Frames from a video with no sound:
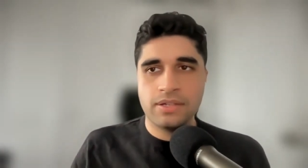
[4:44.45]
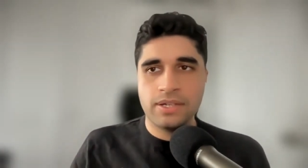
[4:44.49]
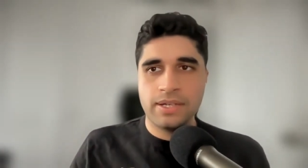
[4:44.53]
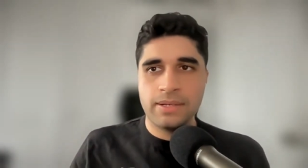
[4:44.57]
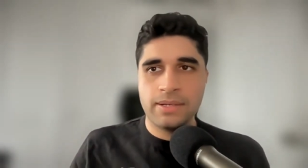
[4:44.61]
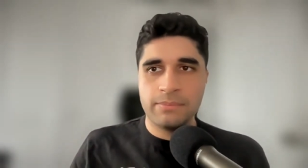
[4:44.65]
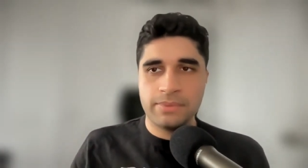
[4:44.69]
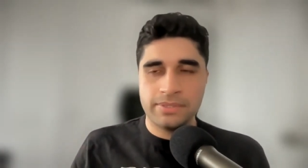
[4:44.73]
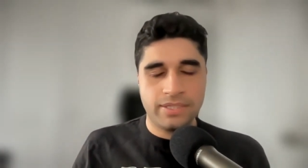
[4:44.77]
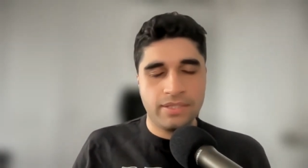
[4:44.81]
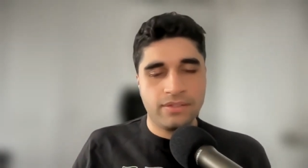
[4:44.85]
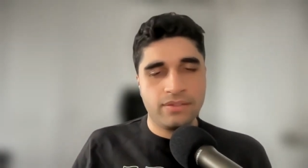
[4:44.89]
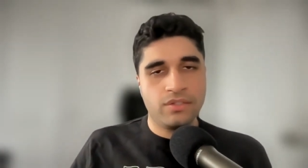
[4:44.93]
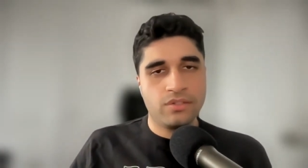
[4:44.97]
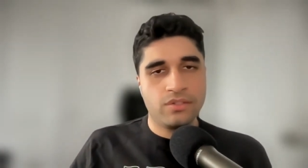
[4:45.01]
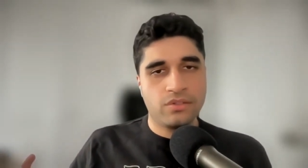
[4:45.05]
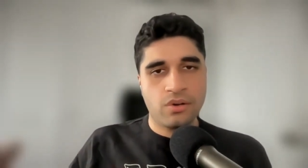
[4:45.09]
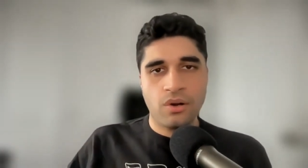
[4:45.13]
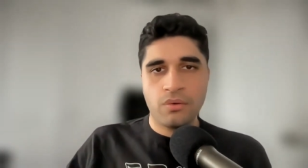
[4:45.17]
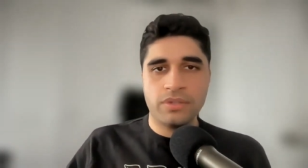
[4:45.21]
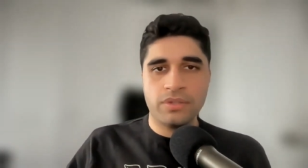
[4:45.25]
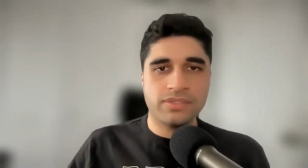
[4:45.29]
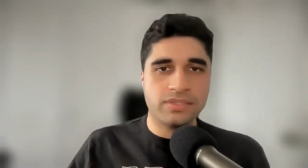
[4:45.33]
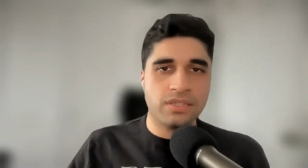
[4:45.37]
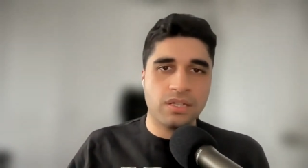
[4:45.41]
But then there
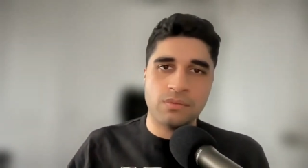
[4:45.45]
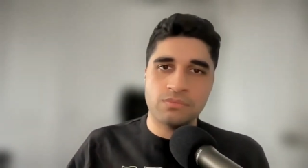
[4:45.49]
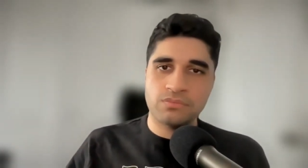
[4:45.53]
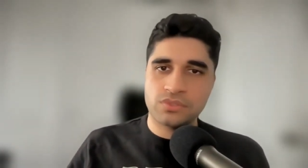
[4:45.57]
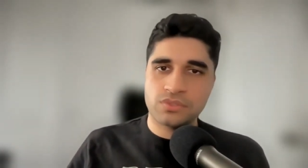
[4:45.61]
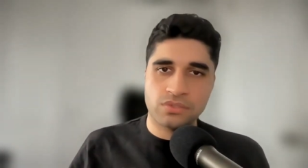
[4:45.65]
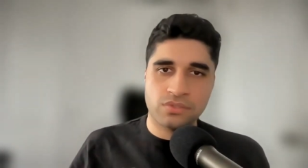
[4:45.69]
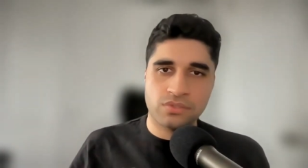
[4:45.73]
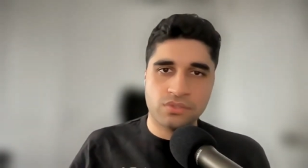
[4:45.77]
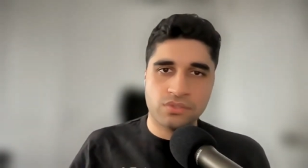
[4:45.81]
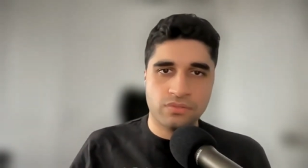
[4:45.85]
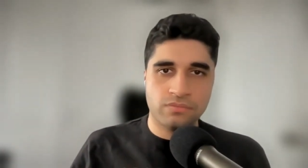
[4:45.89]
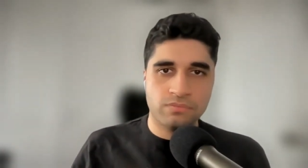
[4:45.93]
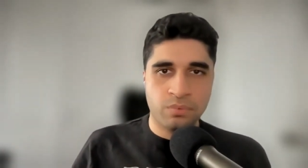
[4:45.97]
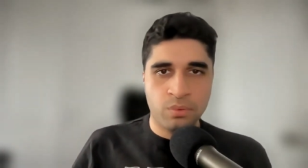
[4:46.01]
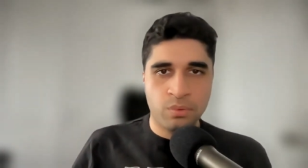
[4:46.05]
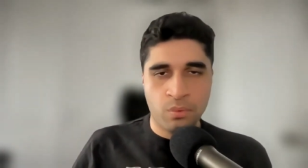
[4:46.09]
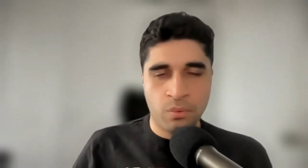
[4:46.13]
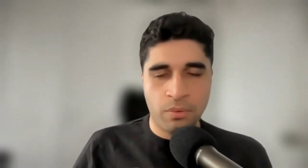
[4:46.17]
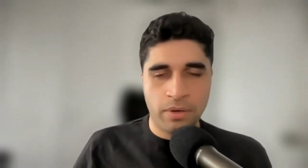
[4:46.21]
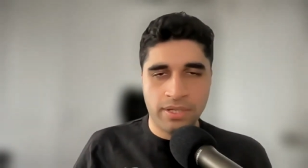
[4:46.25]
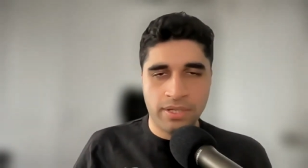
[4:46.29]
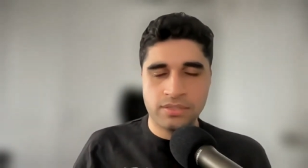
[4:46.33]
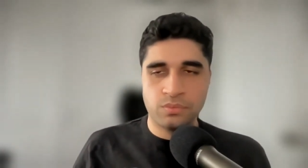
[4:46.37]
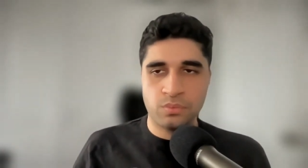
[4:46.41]
always comes a certain
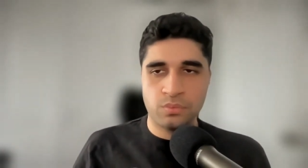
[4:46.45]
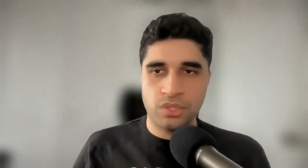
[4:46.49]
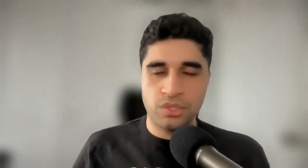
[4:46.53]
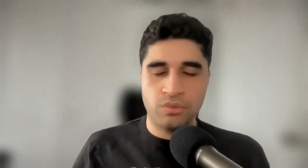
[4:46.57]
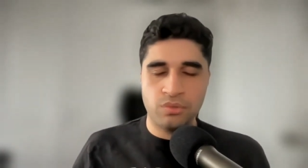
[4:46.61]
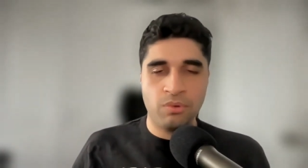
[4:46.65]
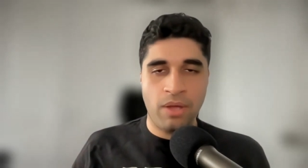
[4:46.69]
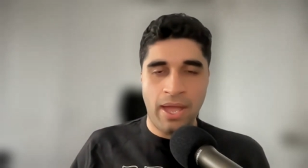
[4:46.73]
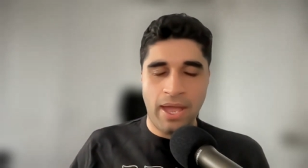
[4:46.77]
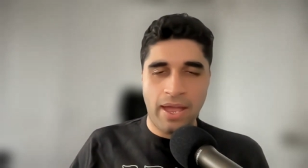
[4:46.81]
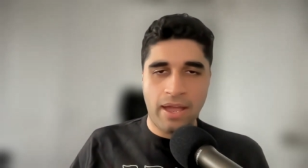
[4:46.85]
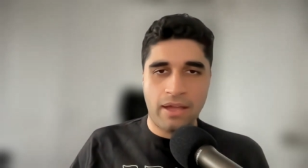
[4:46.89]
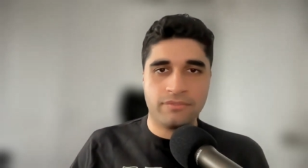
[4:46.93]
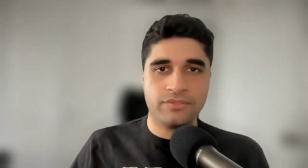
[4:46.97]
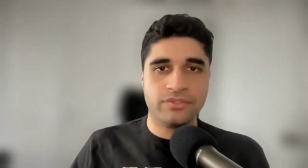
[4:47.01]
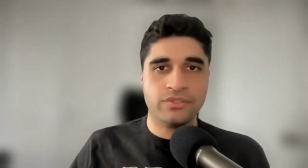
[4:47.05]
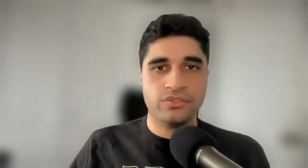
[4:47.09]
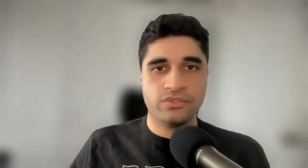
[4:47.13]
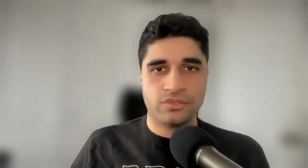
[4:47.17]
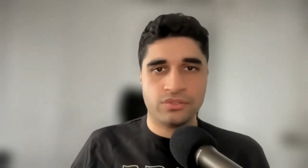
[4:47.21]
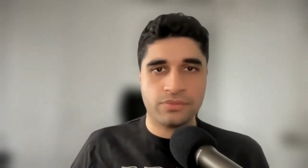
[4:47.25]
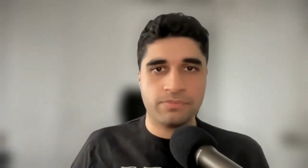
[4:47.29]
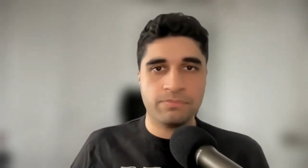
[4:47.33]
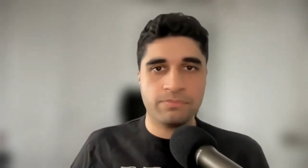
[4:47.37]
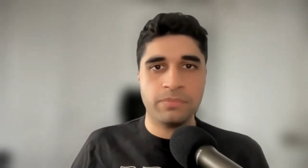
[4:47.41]
point when you have to
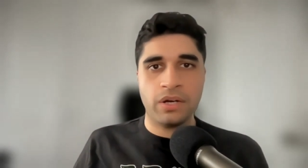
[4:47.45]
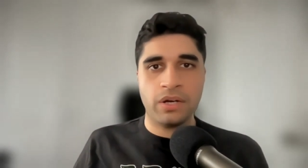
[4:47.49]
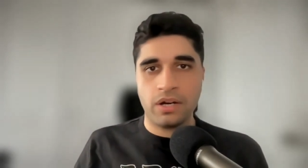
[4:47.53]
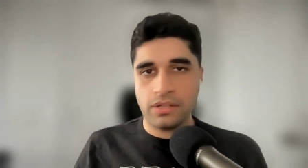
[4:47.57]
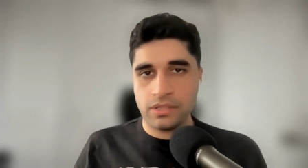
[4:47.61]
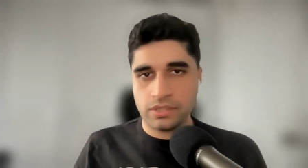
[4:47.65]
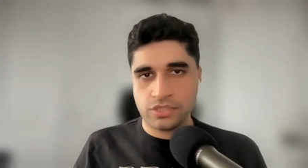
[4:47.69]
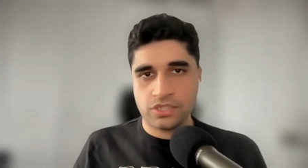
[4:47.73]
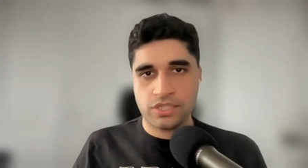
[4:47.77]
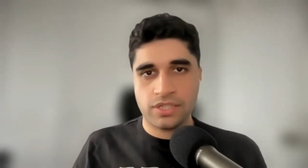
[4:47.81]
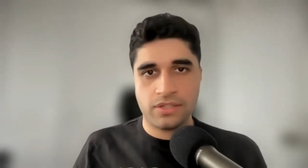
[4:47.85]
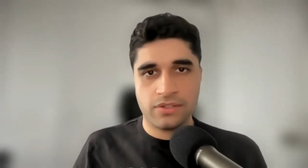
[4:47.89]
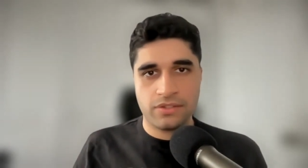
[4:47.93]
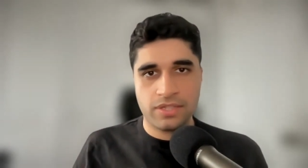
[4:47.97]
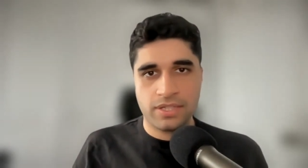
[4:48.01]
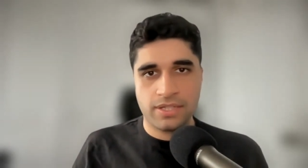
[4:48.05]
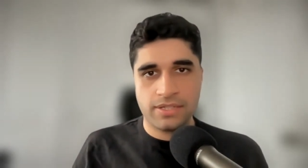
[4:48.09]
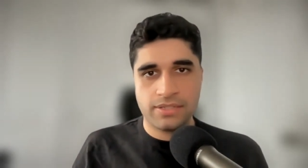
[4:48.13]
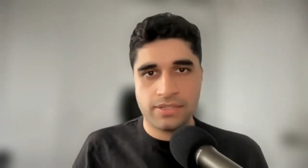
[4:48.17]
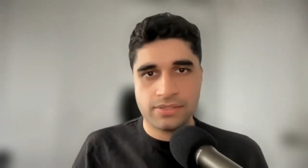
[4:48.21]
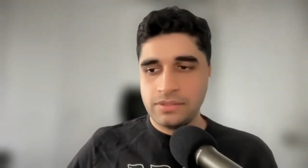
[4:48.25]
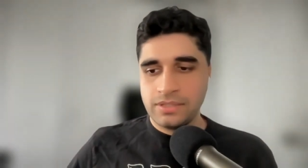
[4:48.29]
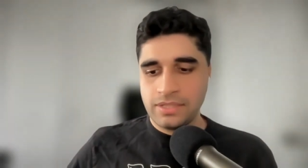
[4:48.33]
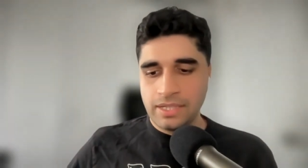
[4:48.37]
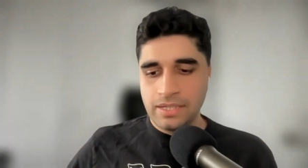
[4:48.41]
start polishing
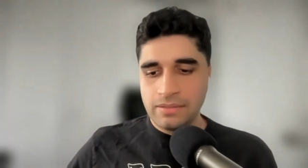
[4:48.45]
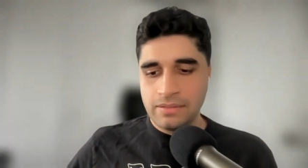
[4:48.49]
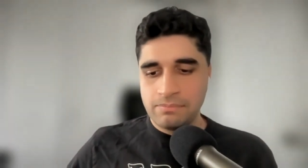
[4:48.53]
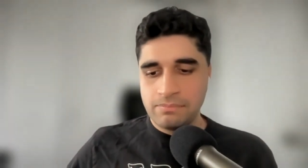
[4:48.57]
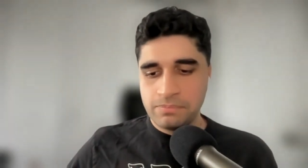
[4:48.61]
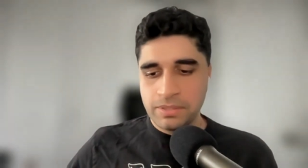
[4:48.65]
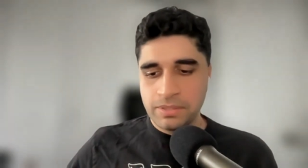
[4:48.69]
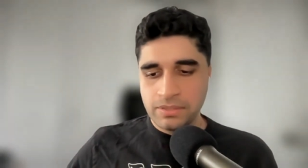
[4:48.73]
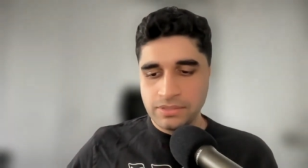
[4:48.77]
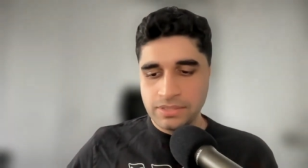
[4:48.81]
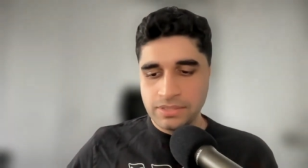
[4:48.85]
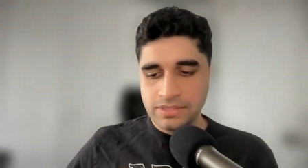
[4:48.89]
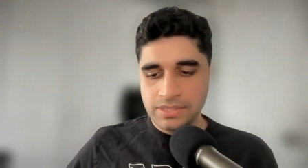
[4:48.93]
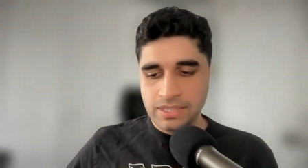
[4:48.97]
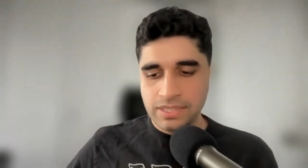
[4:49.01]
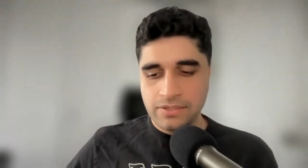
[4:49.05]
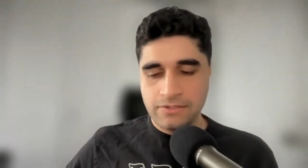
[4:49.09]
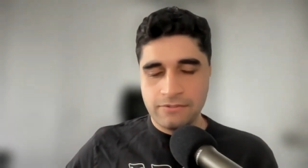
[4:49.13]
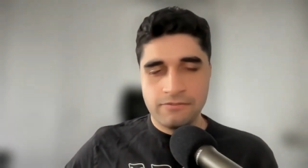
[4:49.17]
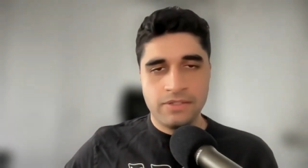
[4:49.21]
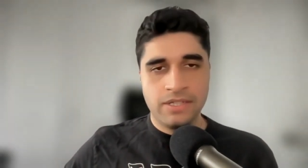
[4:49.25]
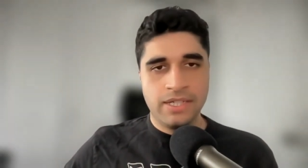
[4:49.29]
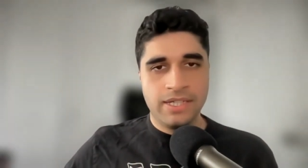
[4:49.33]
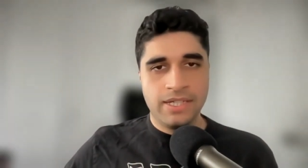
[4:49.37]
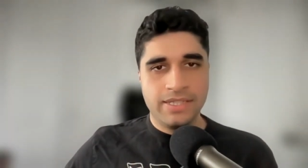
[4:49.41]
things and build a set of
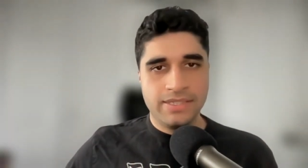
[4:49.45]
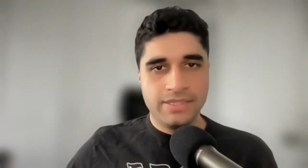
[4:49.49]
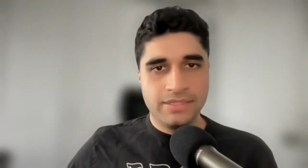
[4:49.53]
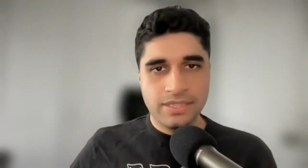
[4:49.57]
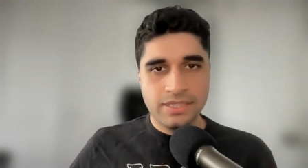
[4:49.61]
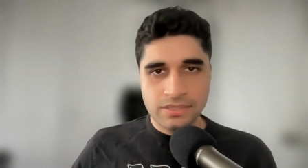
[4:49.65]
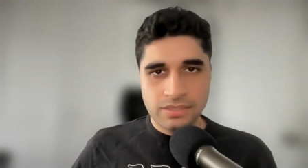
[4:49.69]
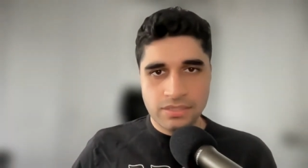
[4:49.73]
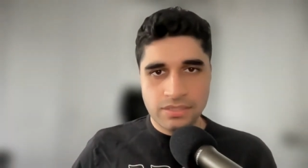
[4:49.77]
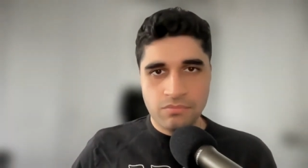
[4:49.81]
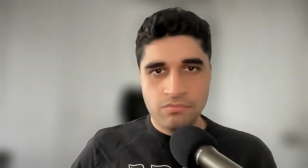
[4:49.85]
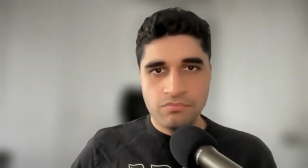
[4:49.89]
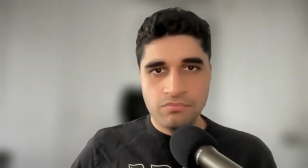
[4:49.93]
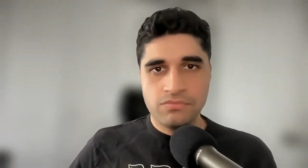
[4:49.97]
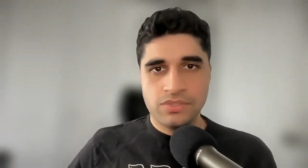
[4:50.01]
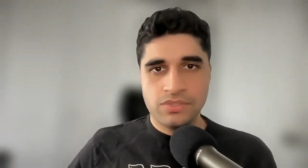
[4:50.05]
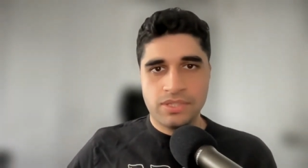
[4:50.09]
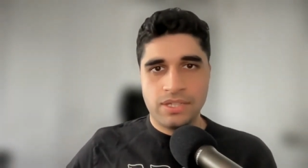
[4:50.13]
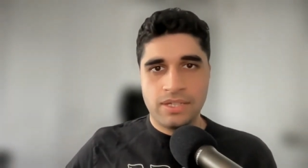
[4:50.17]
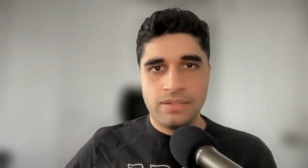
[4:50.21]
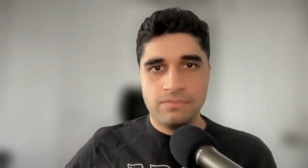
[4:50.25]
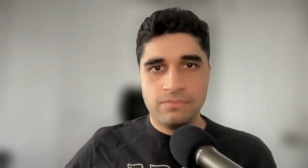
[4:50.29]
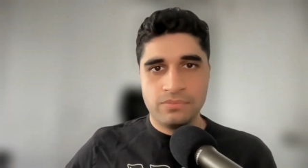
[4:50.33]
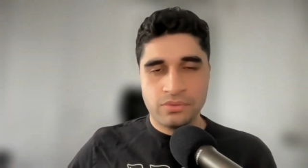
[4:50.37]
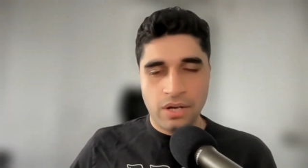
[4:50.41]
systems
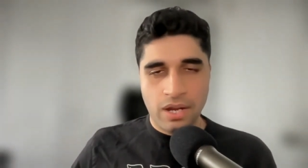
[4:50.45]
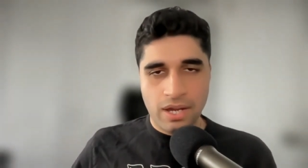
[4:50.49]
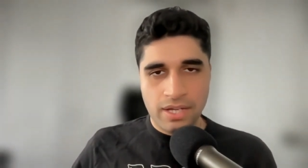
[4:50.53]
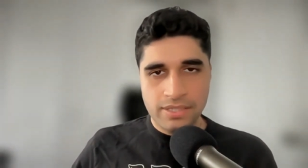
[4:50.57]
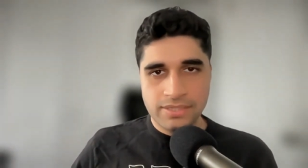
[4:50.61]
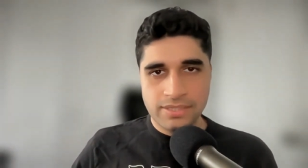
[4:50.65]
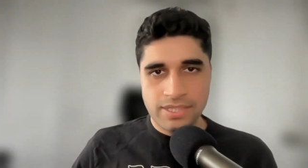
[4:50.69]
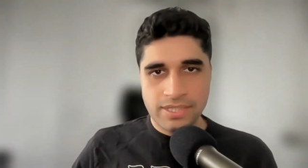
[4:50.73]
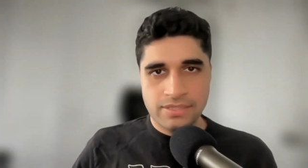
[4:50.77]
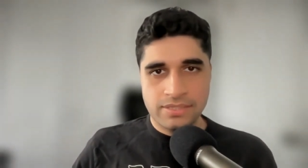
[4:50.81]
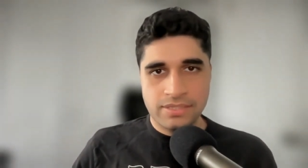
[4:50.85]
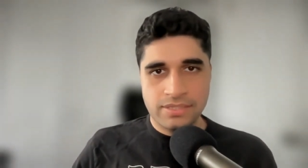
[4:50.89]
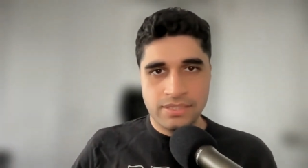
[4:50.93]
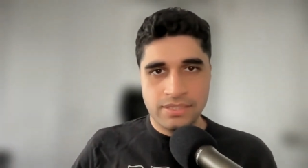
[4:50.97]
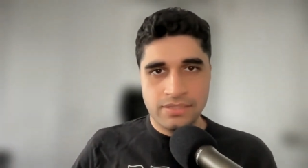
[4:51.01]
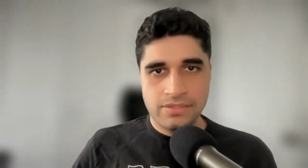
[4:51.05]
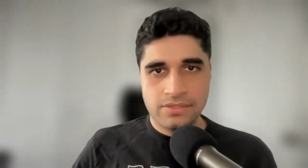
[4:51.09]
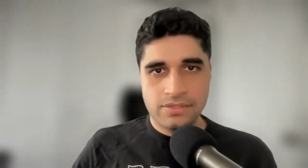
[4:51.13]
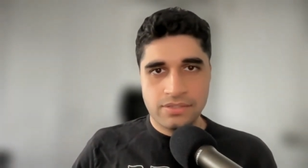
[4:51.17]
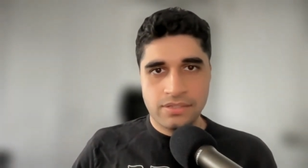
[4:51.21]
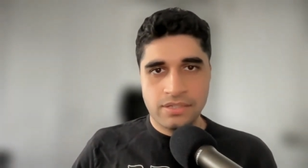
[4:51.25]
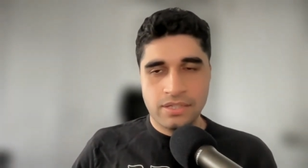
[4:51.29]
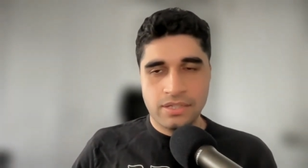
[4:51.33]
and processes